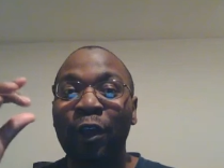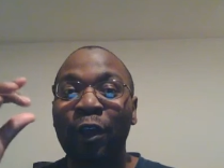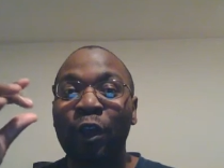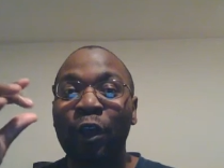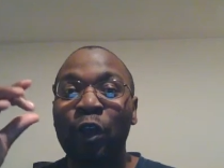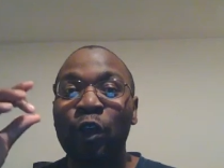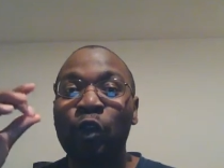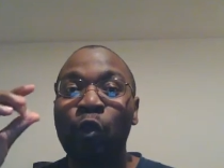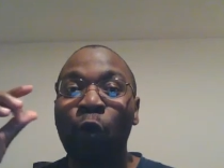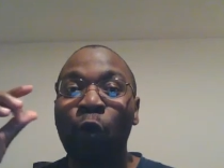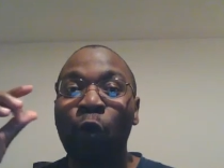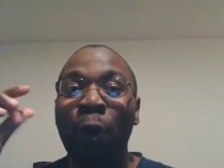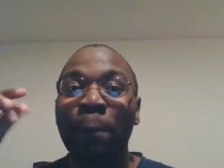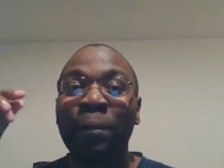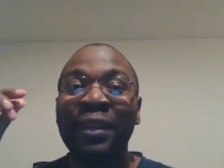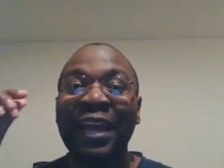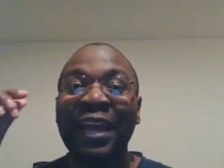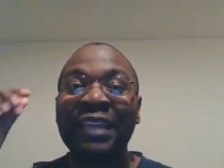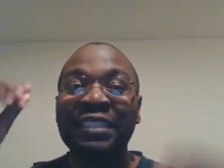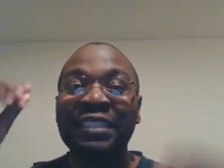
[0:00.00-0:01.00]
You are
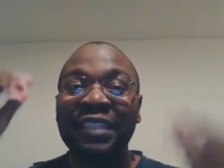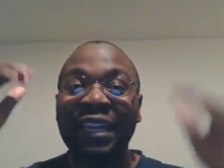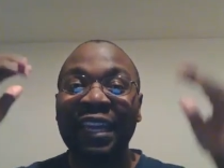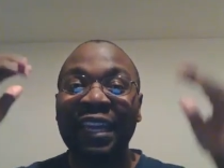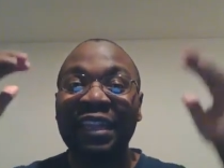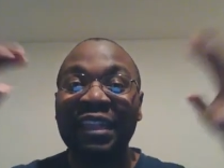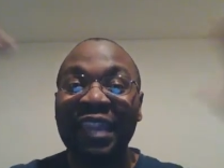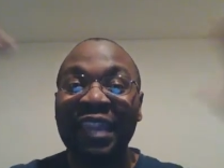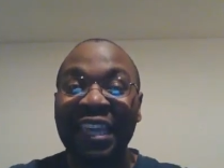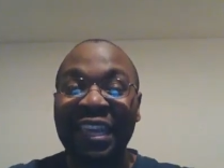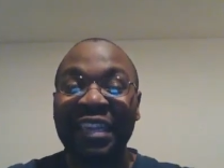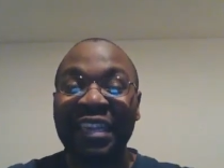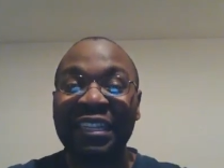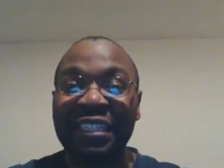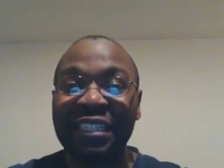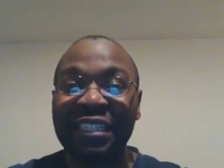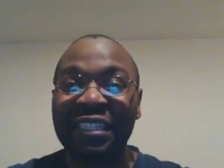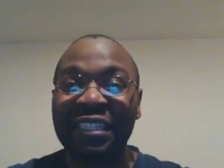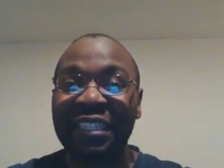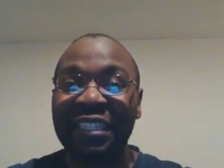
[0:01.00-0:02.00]
placing
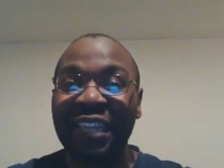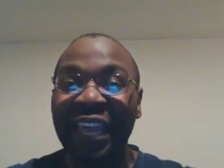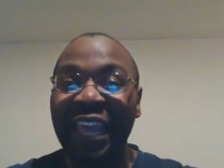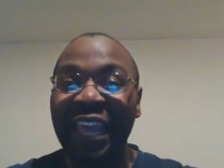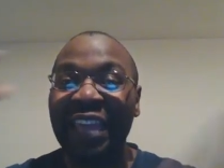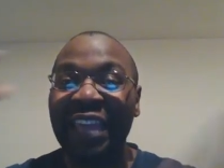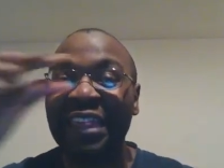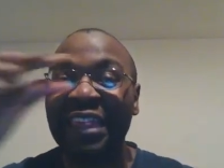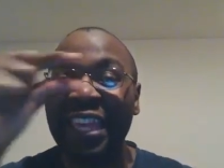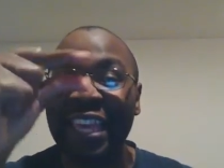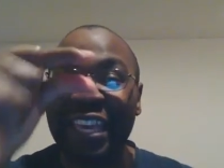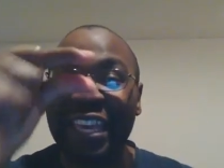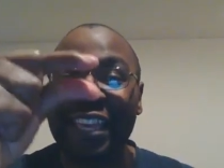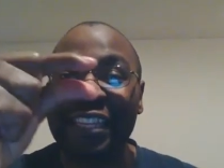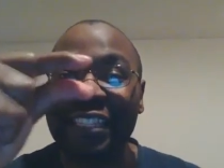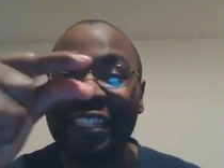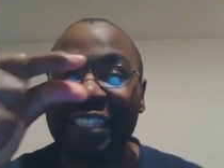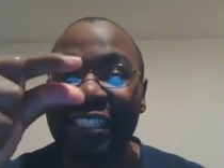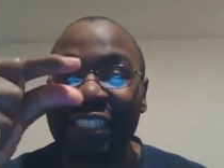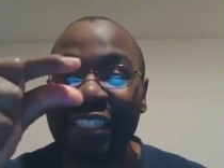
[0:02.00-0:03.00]
this in
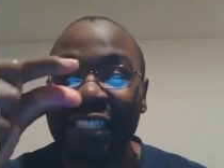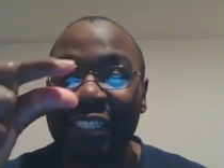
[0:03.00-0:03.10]
this.